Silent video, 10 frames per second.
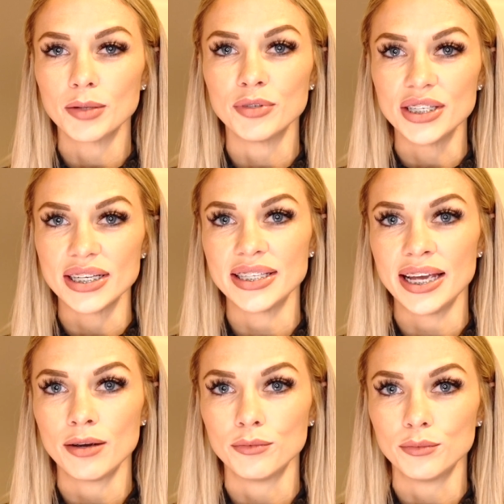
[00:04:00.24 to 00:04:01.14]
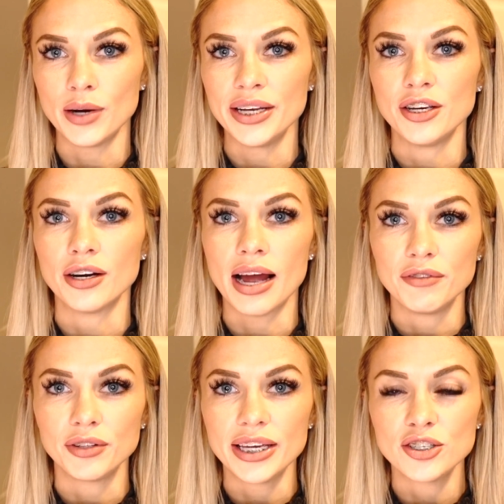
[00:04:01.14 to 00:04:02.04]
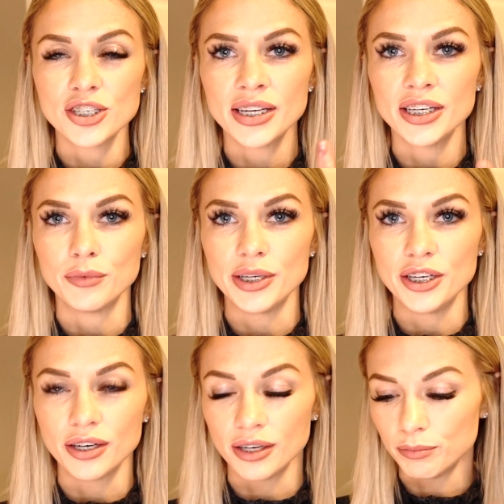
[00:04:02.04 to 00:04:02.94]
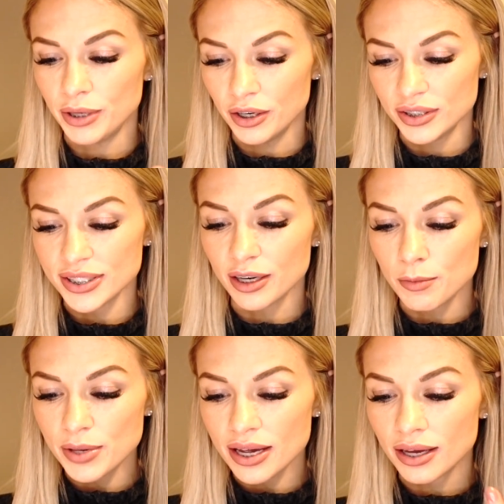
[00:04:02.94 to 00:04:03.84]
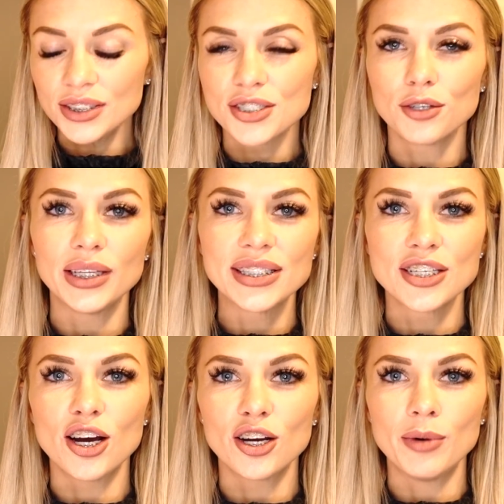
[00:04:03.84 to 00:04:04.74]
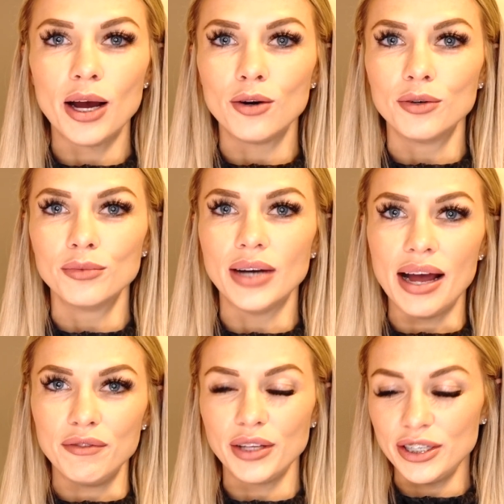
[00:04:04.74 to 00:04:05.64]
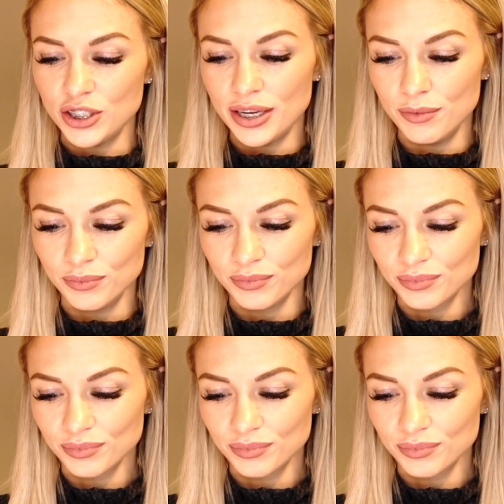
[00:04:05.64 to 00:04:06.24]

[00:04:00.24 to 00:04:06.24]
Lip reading: predicting when your ovulation and when your period's gonna be. So let's talk about ovulation.